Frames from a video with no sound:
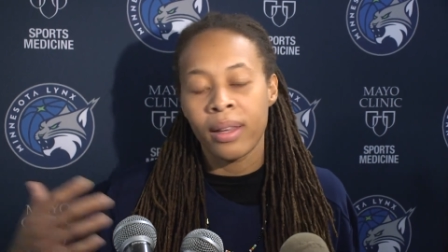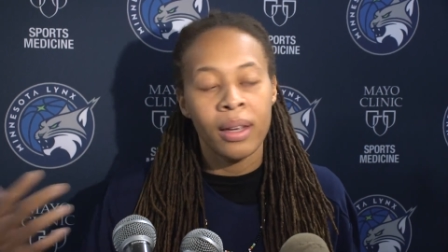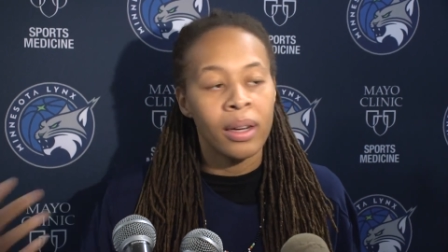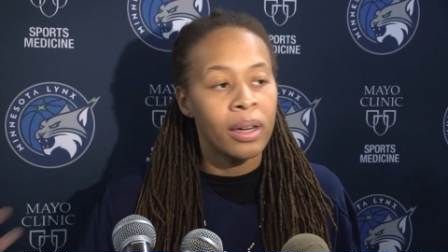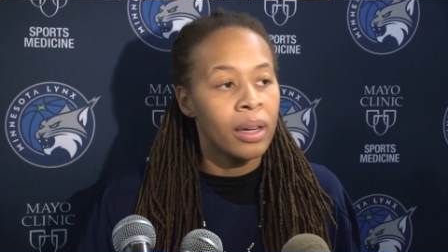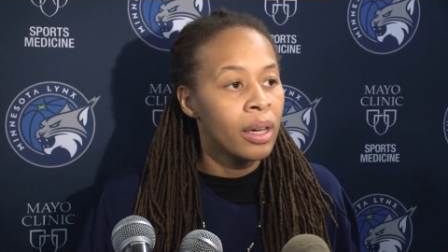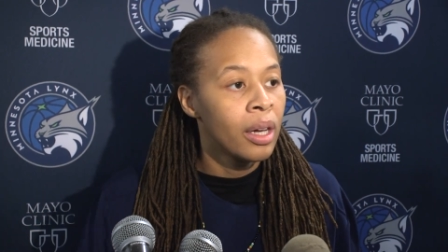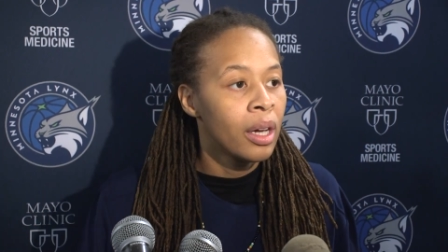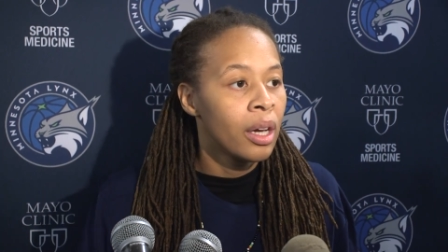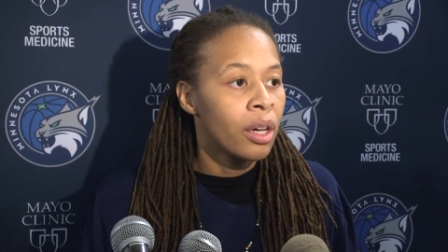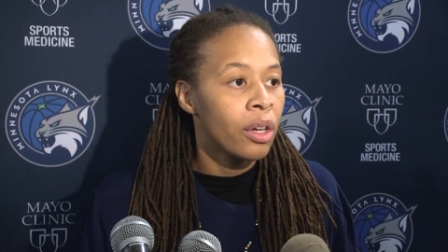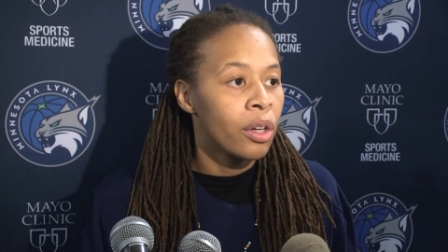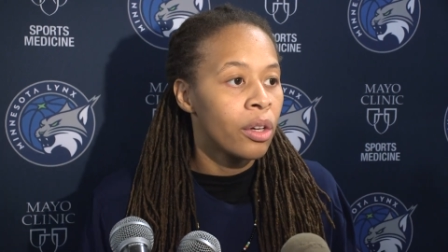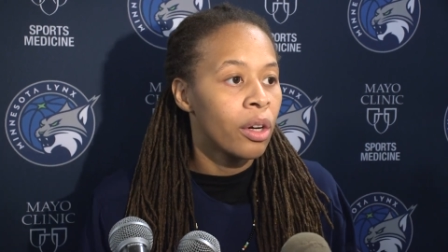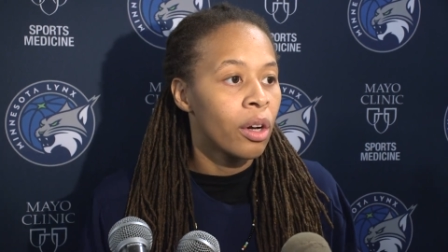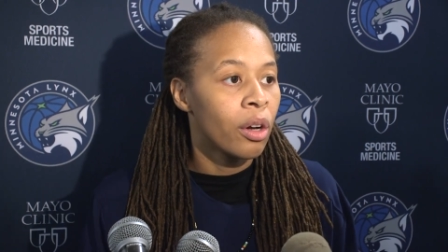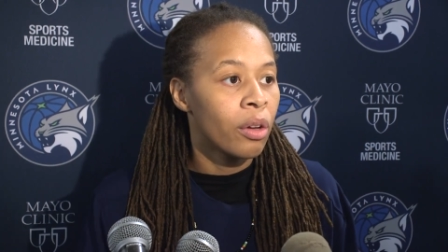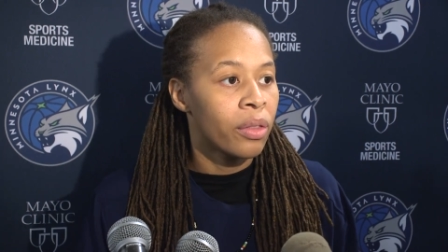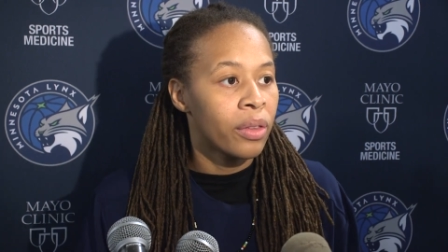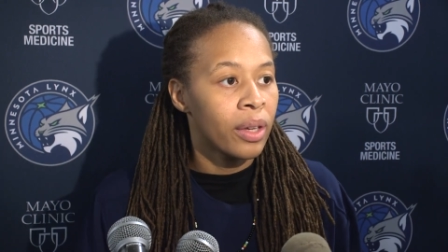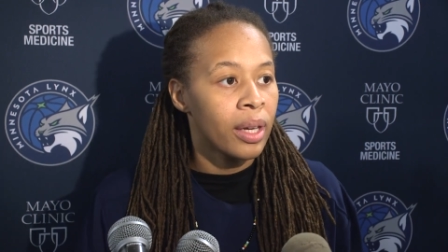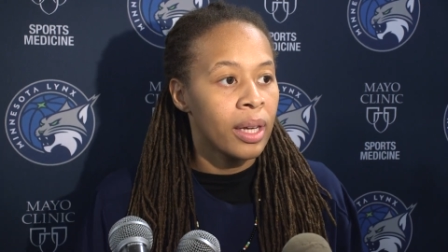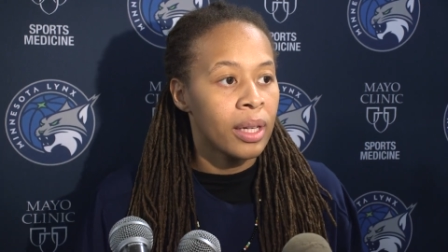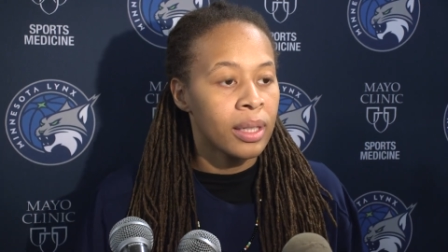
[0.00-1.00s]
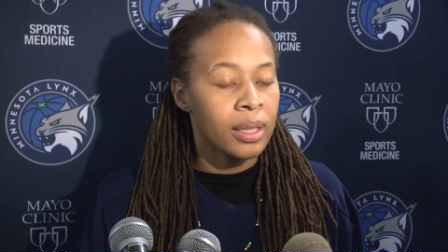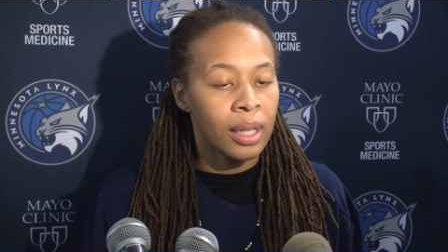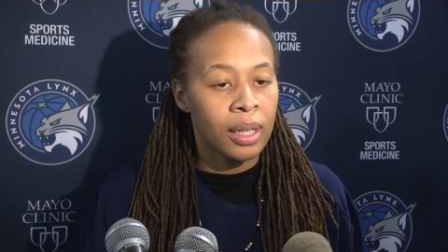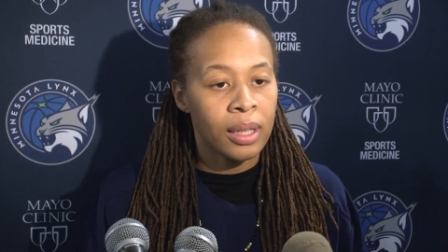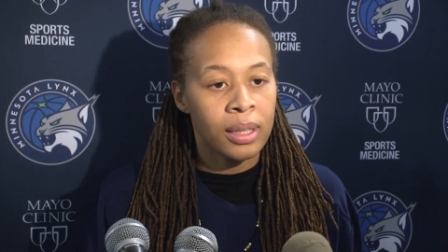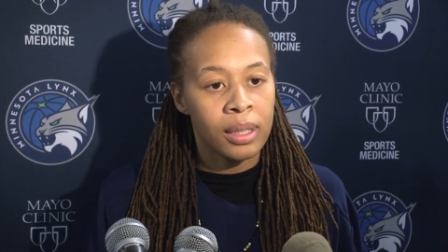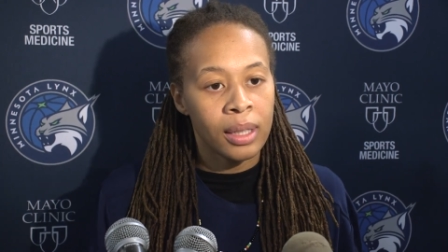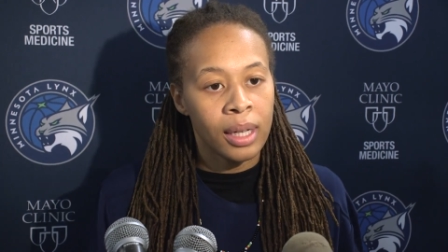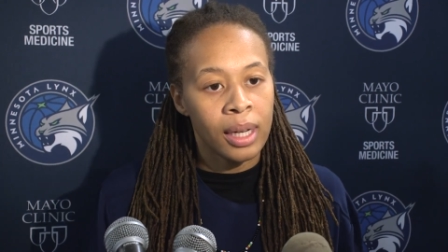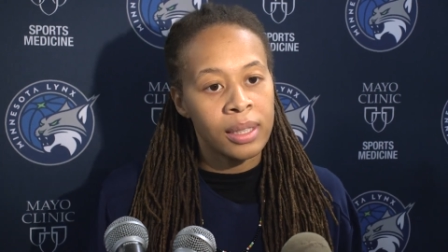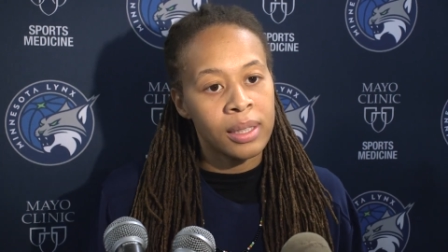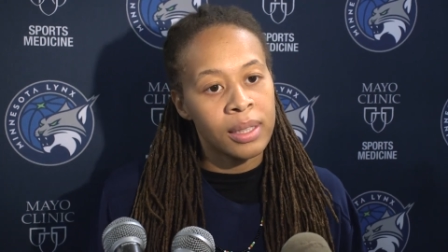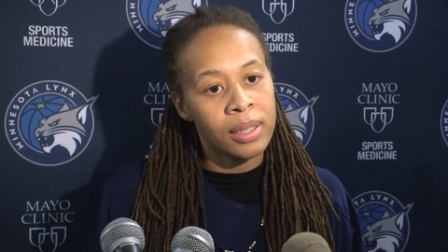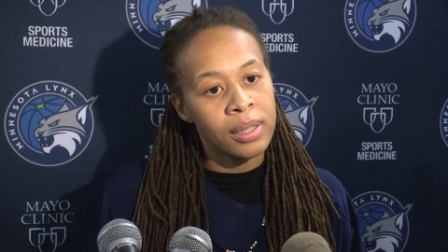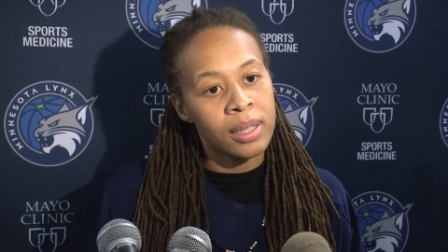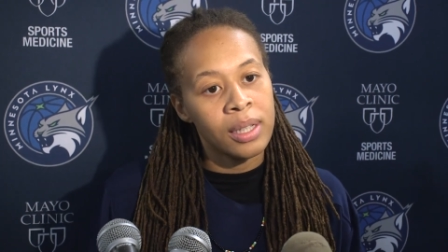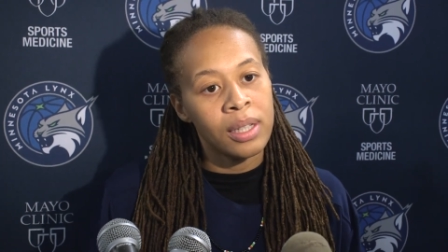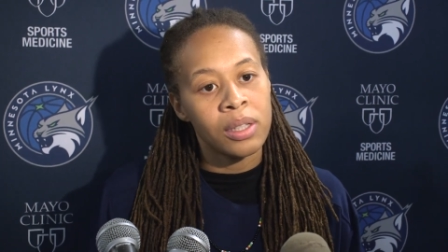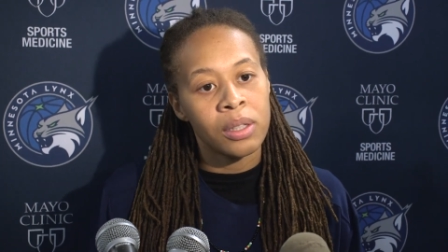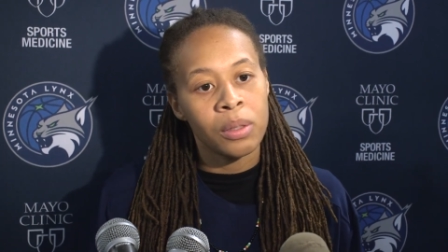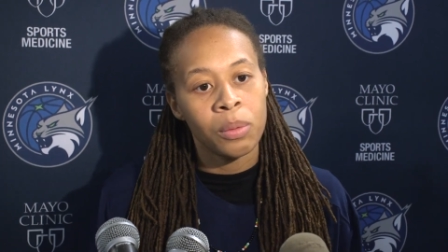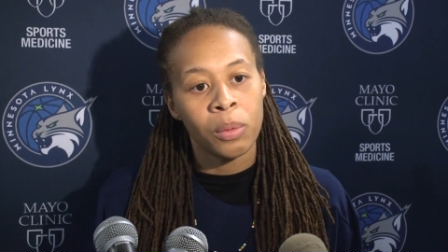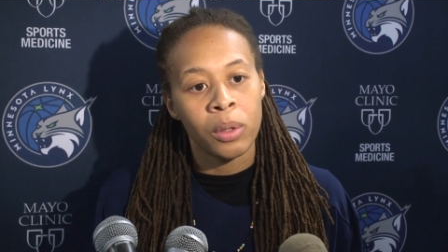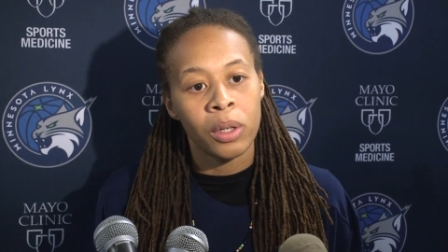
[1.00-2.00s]
and you know things as as the
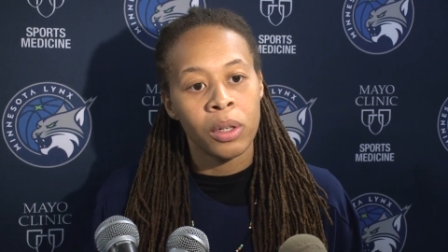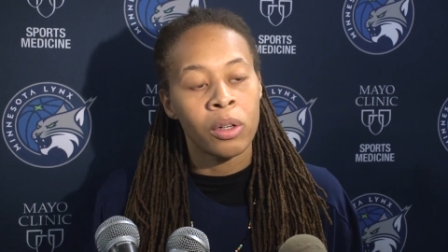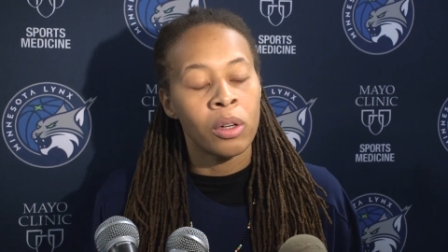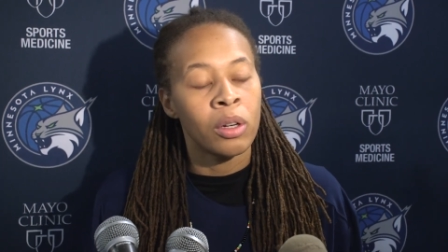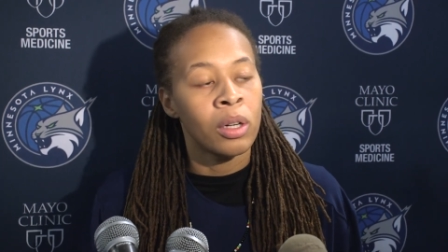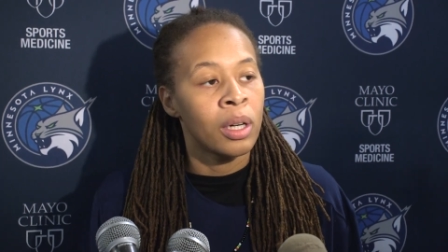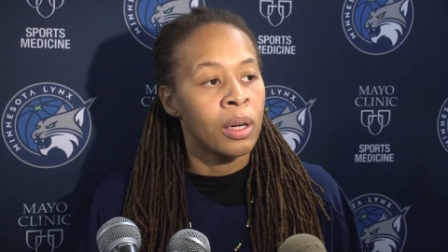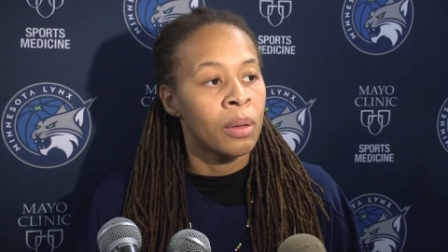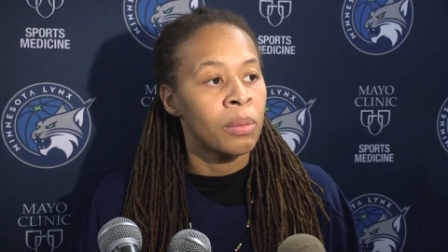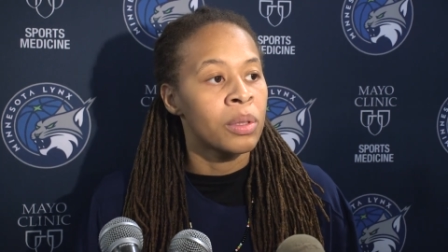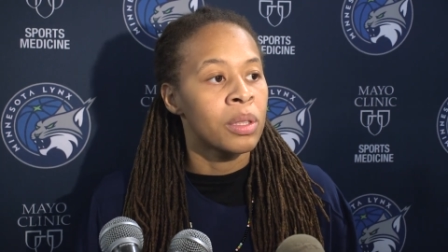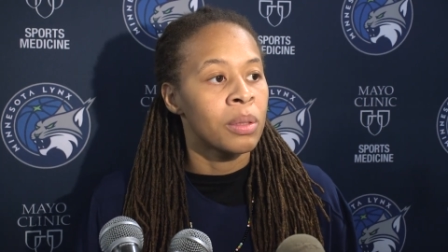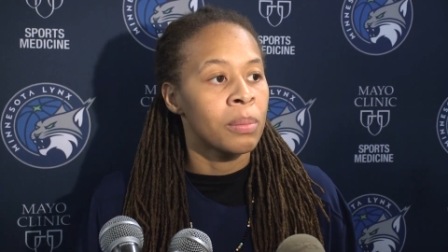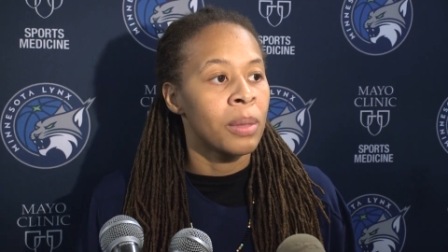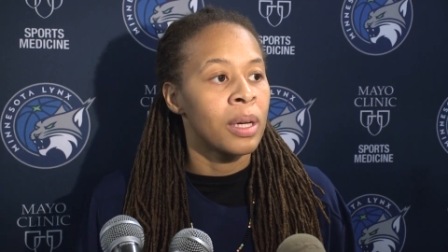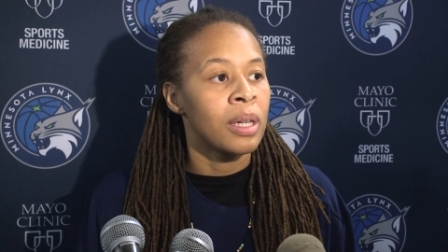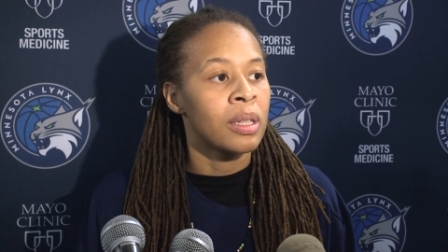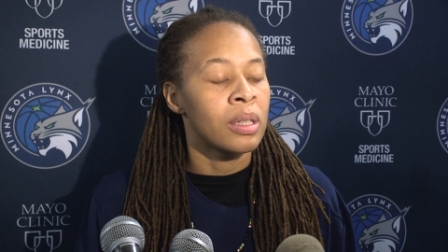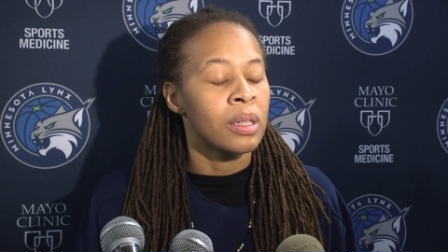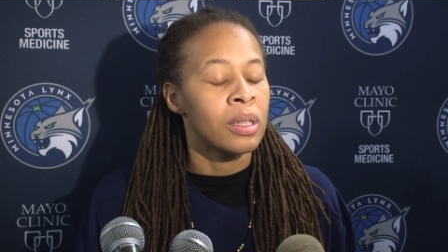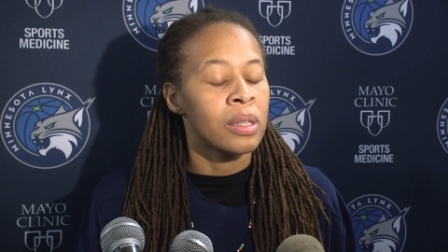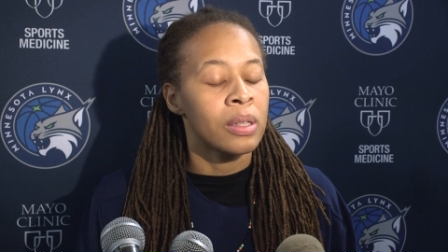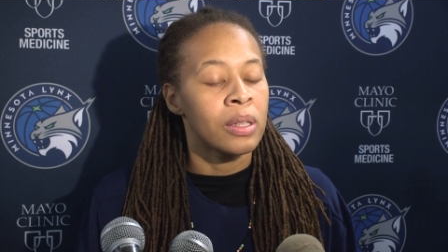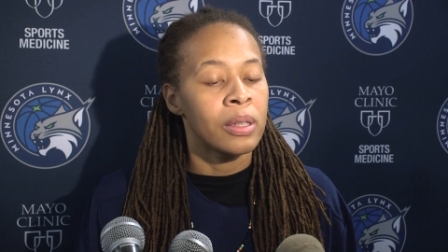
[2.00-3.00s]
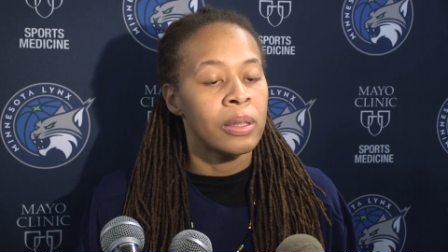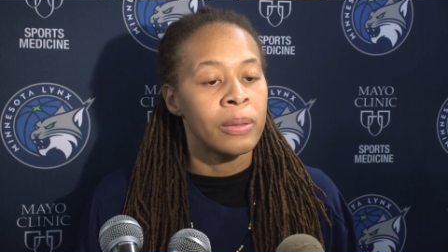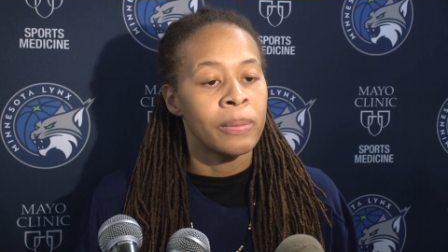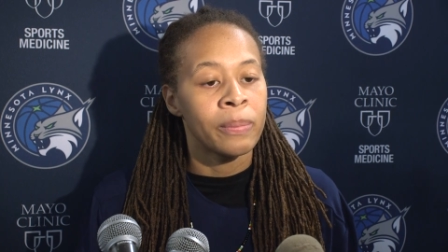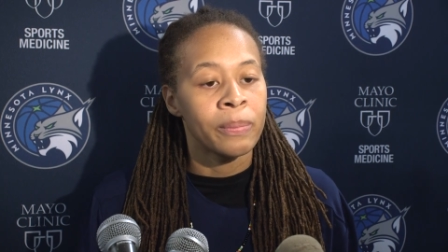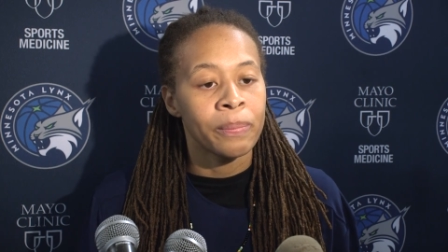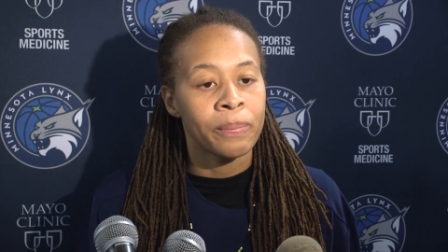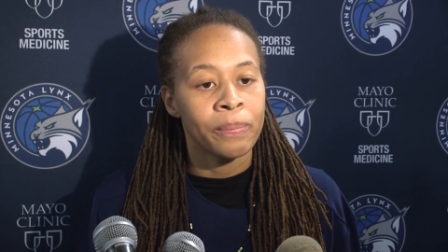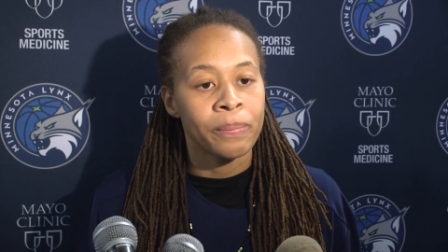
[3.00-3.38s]
season went on. That was amazing to see.